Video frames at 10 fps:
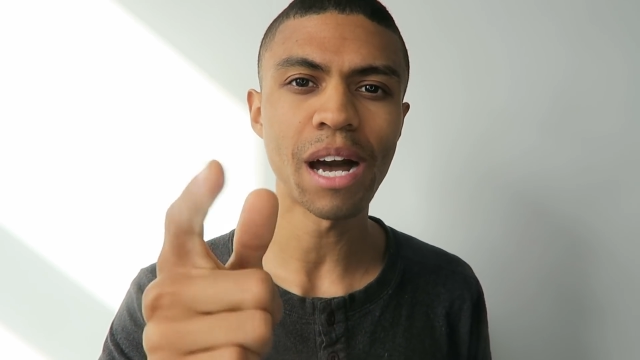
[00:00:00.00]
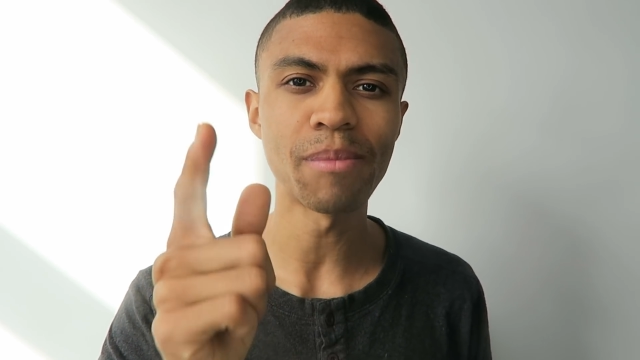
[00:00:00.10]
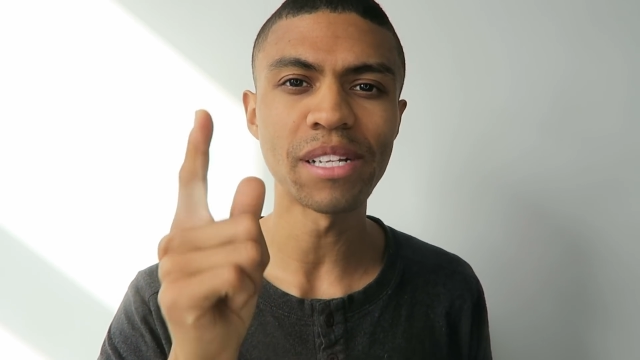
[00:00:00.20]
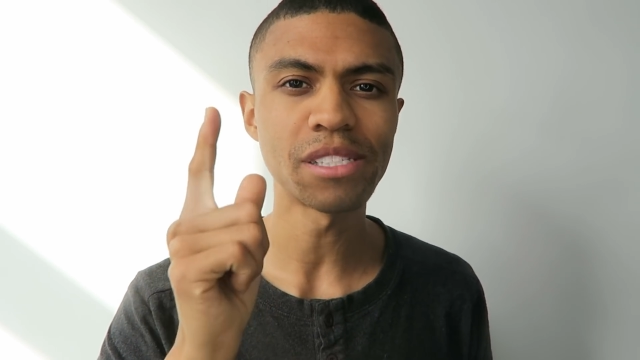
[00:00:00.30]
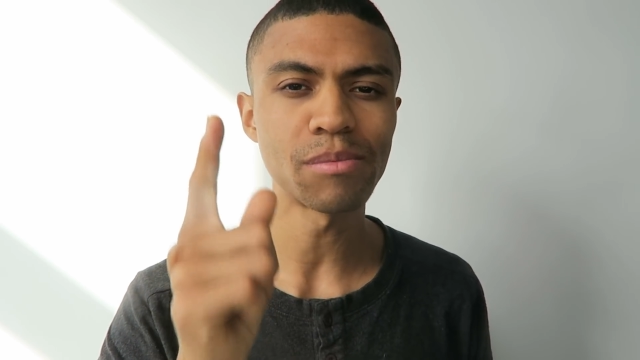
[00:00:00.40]

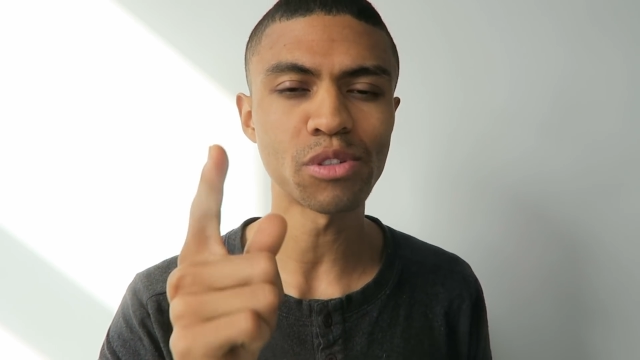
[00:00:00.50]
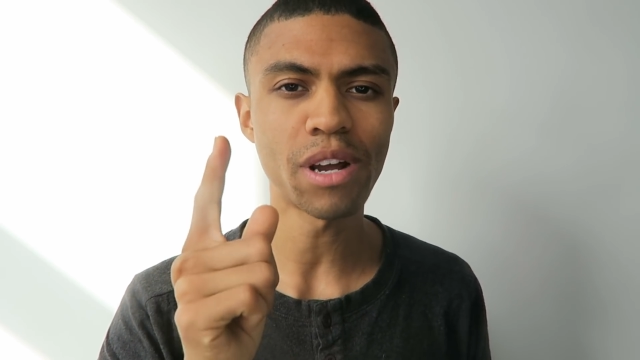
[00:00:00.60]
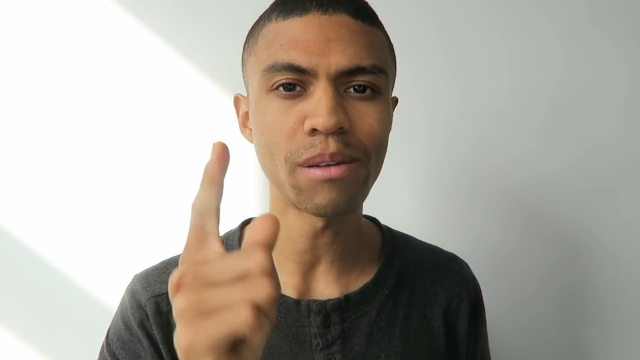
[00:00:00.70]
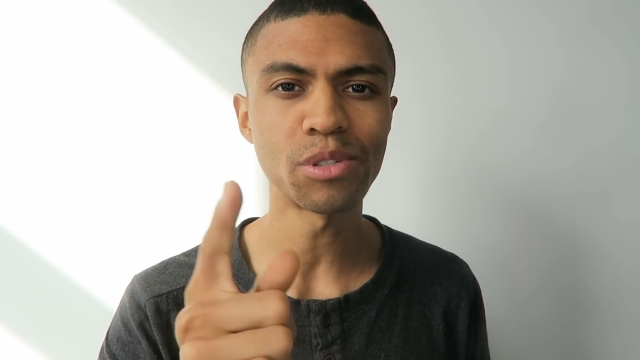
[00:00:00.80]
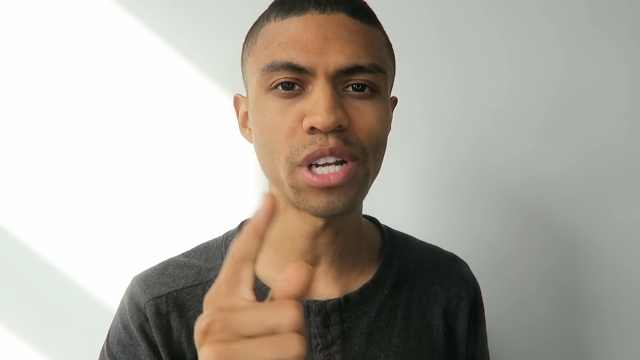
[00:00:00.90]
comment,
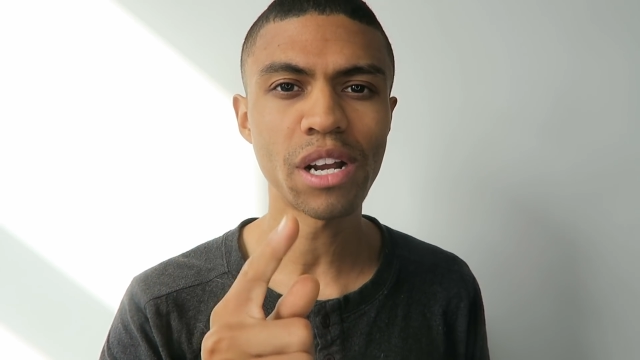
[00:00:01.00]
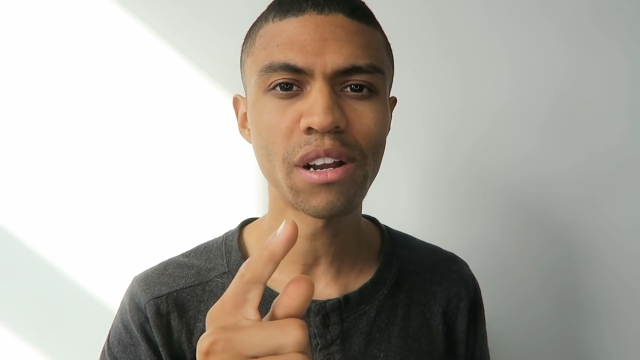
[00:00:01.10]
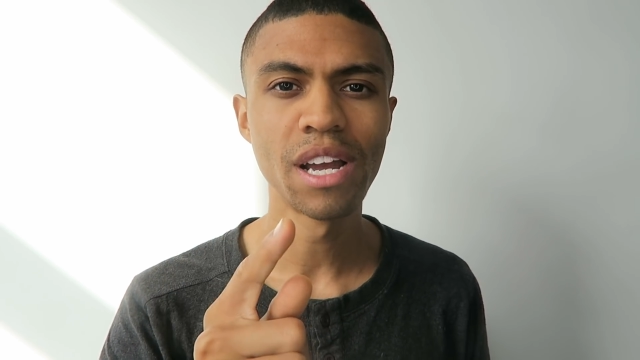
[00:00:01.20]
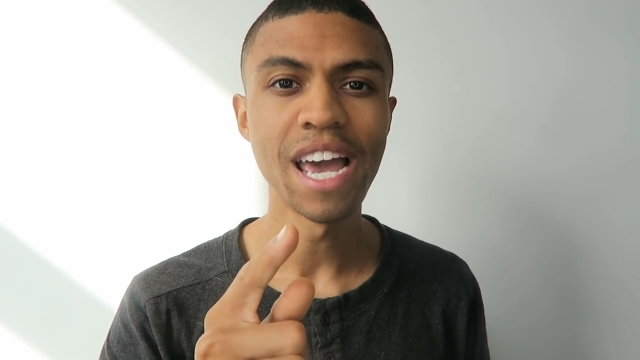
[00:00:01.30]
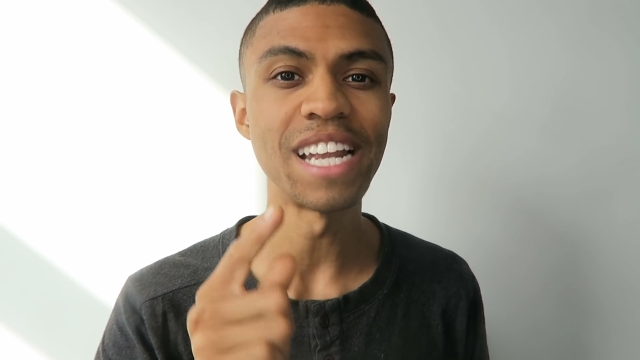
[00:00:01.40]
subscribe,
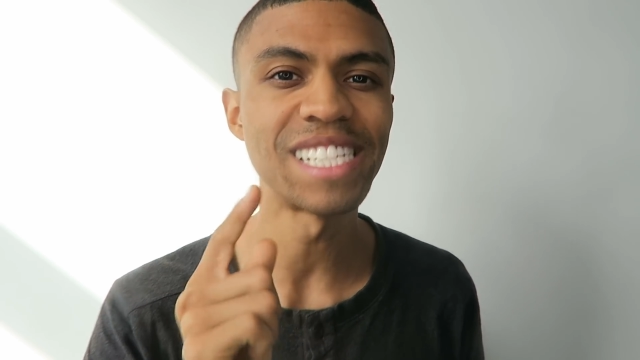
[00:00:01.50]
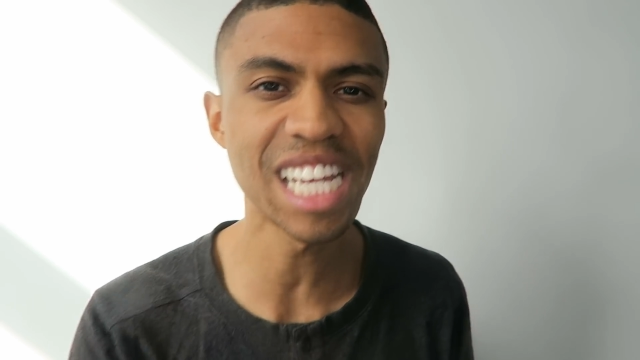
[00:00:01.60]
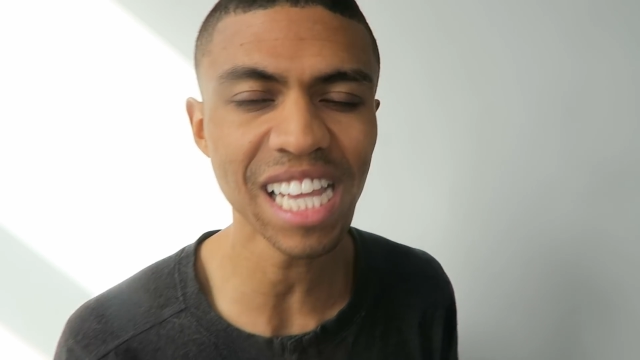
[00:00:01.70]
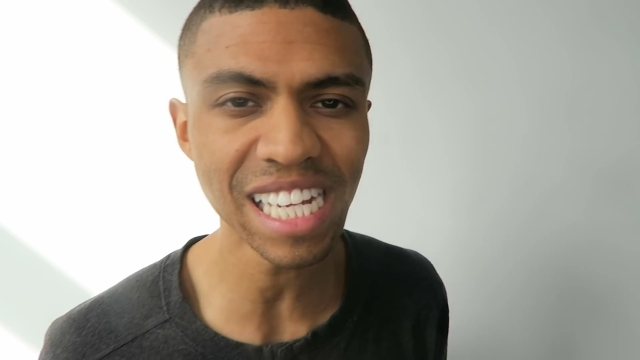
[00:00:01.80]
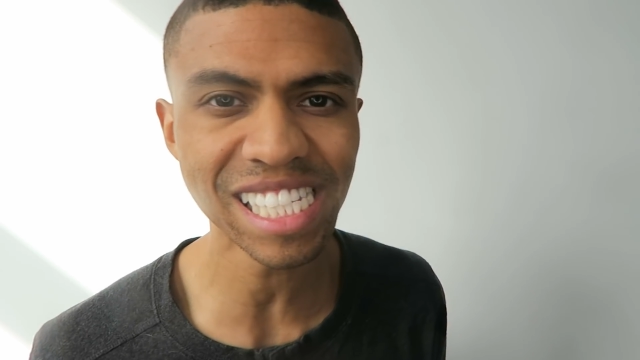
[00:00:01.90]
share, and
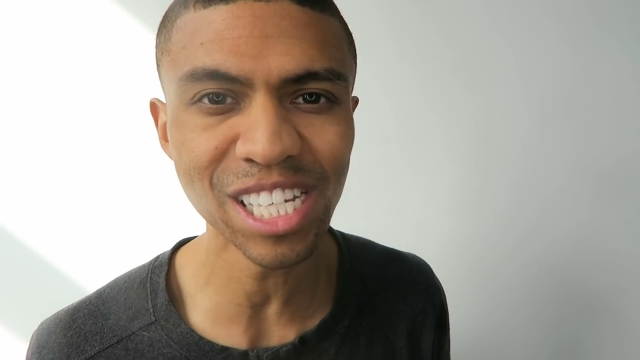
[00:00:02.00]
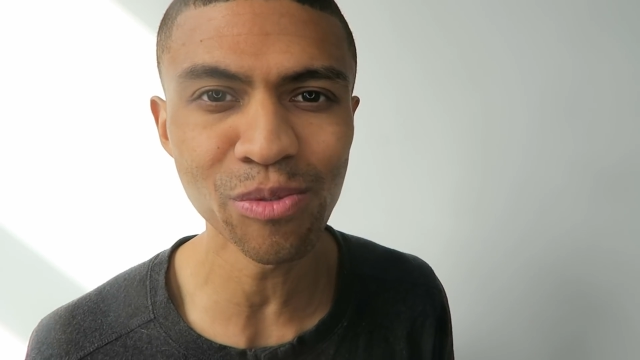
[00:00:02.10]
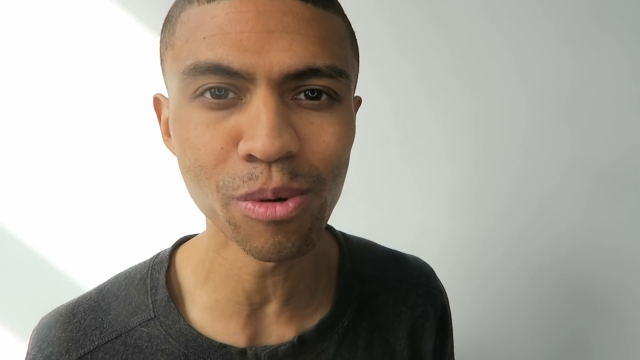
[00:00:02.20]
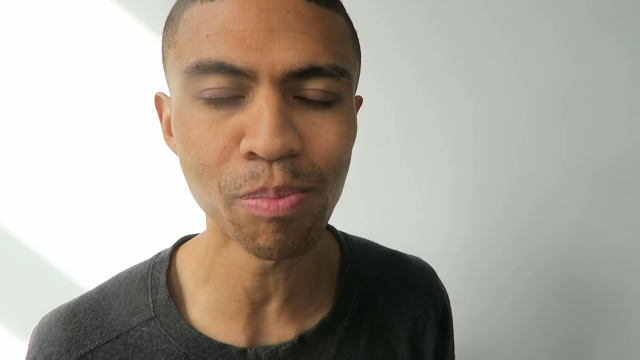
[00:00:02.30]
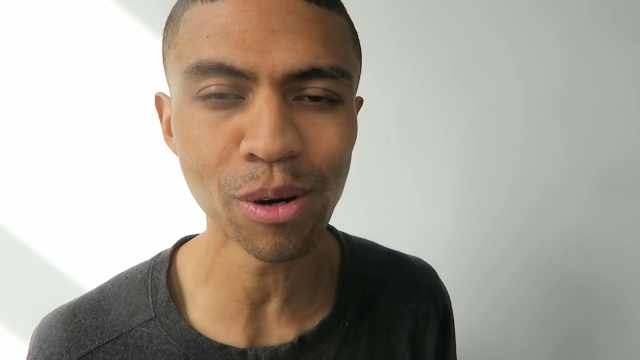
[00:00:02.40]
until I see
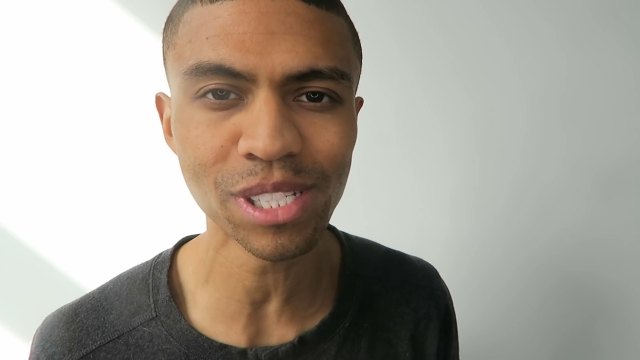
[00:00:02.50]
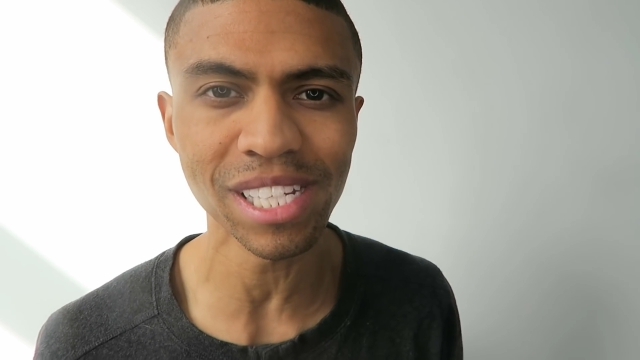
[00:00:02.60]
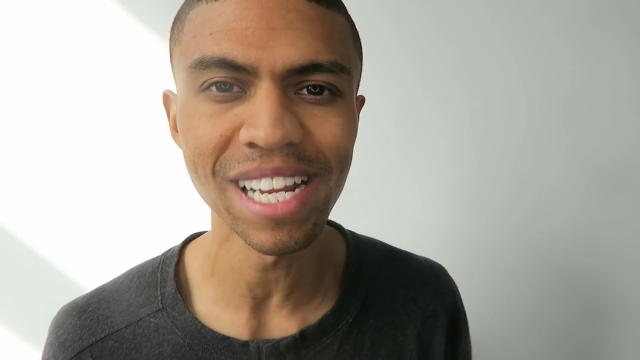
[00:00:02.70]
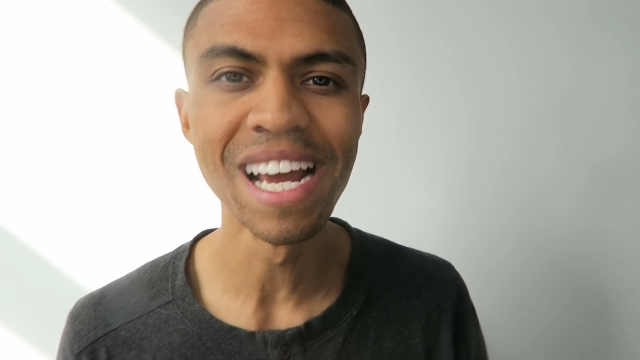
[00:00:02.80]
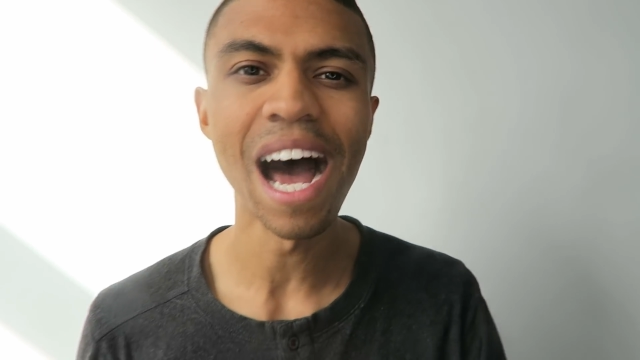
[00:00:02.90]
you in
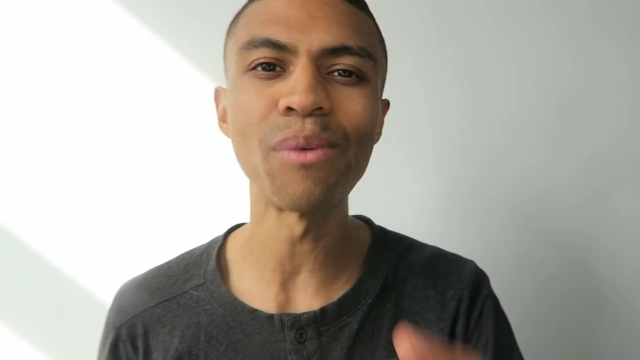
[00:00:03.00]
person,